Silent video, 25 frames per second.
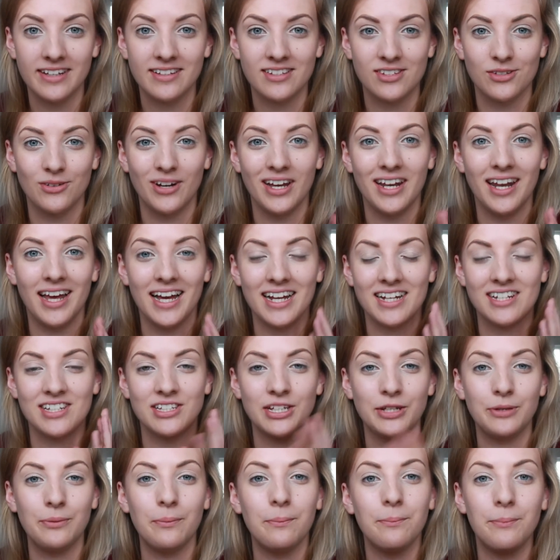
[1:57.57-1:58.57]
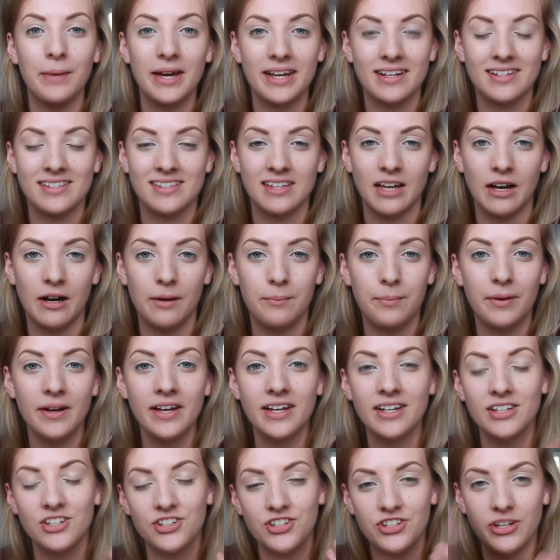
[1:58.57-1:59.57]
So I like to mix up
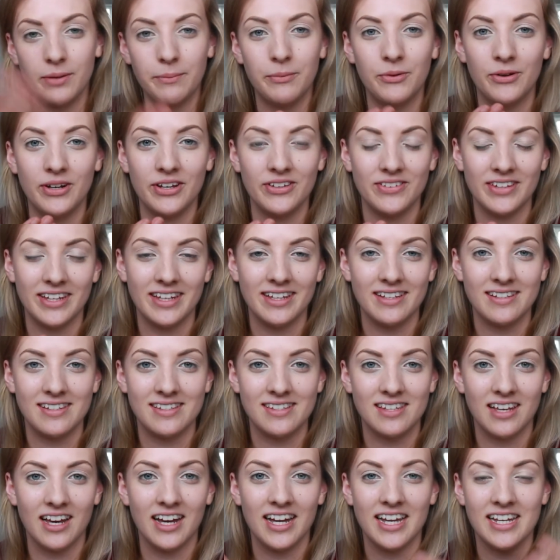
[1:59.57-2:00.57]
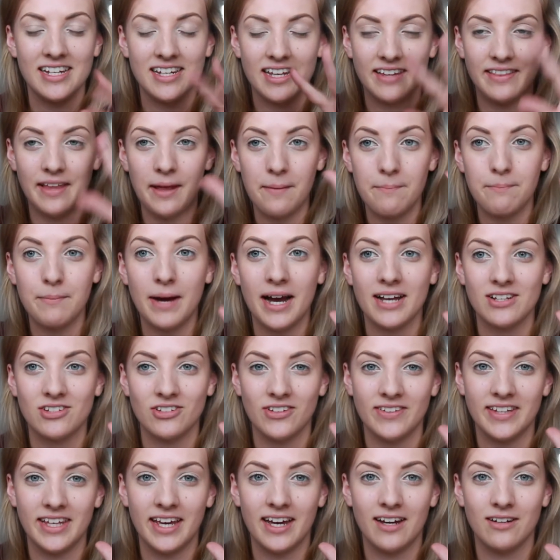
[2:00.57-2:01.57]
shimmery on the inside and then matte
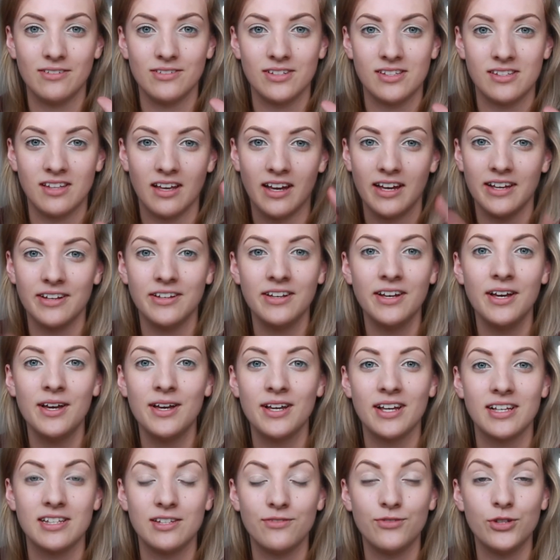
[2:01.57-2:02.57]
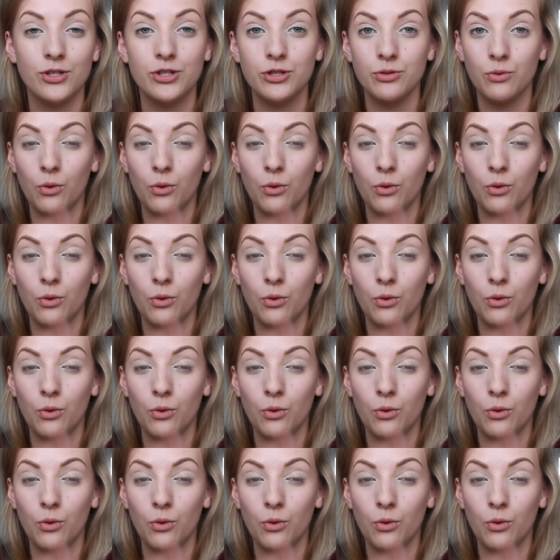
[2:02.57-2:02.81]
on the outside, because if you do